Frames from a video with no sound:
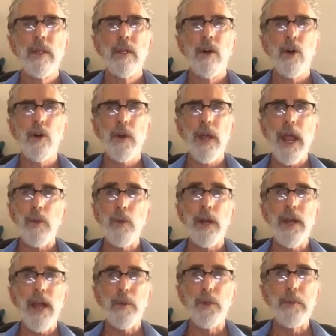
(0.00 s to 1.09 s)
Or where
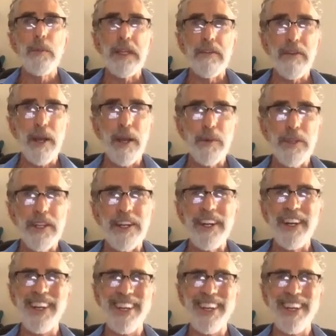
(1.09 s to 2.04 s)
I would be if I were there.